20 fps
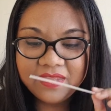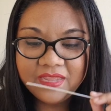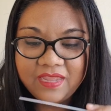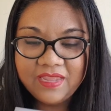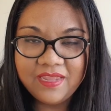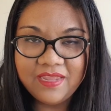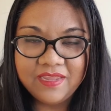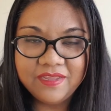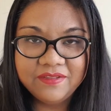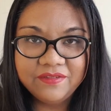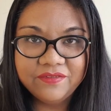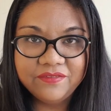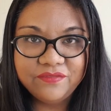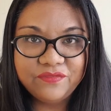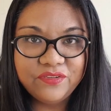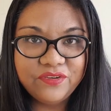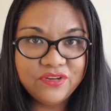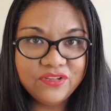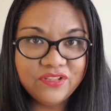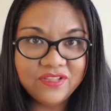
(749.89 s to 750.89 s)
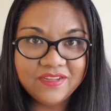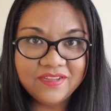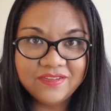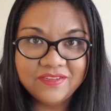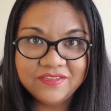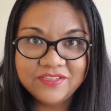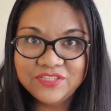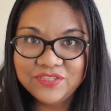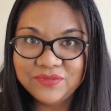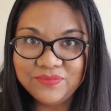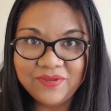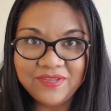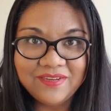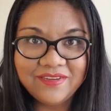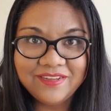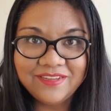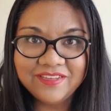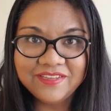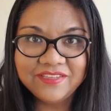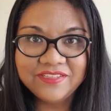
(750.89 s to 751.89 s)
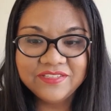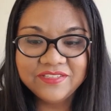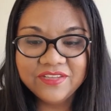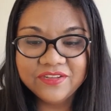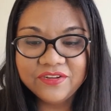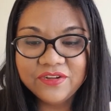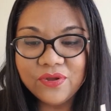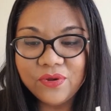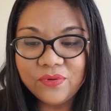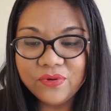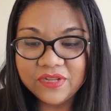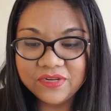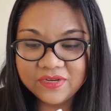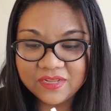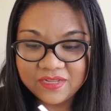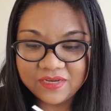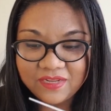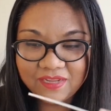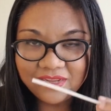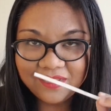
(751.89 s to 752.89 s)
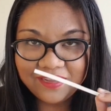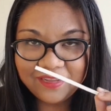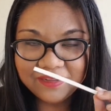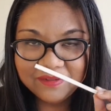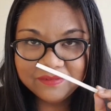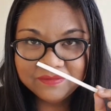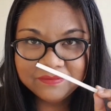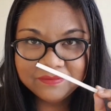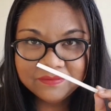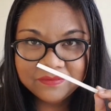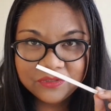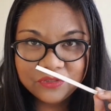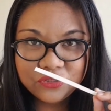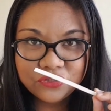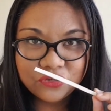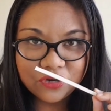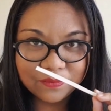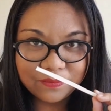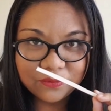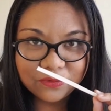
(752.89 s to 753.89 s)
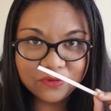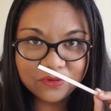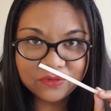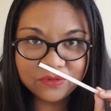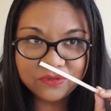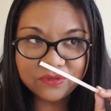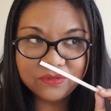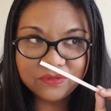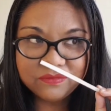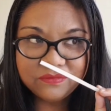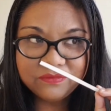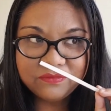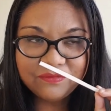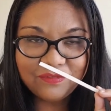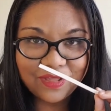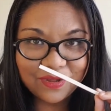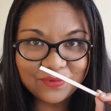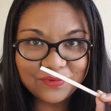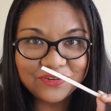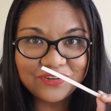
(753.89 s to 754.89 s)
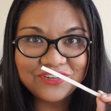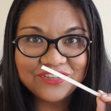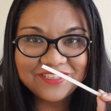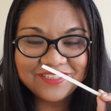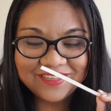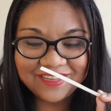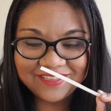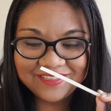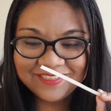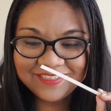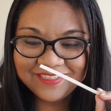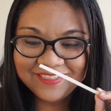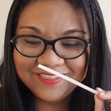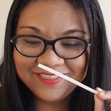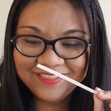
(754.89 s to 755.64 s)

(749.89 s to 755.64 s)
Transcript: a vanilla sweetness, coconutty, tropical flower scent.